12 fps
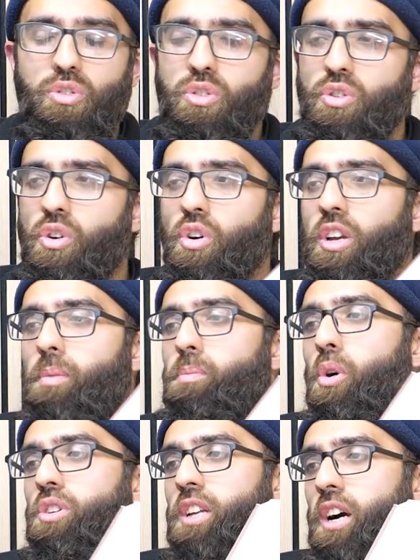So you're not going to get
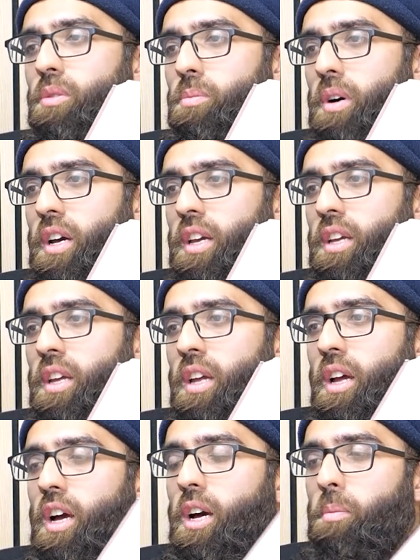bogged down by
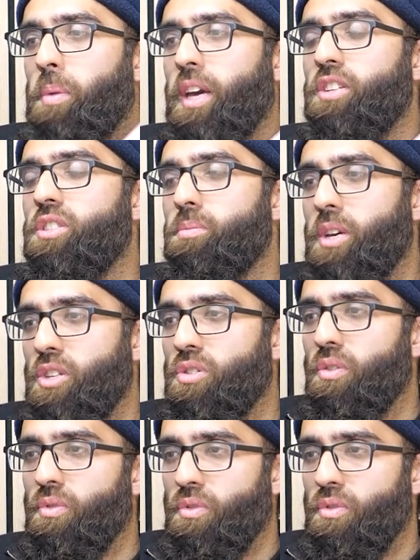pages and pages of